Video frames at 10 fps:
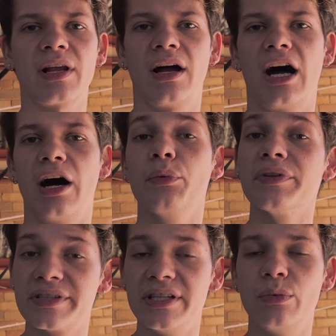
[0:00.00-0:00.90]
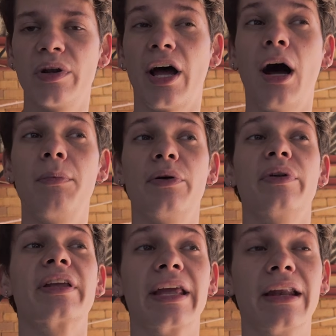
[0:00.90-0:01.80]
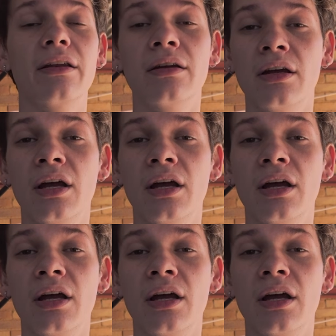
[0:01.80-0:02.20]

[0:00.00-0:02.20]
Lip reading: I will see when I upload again.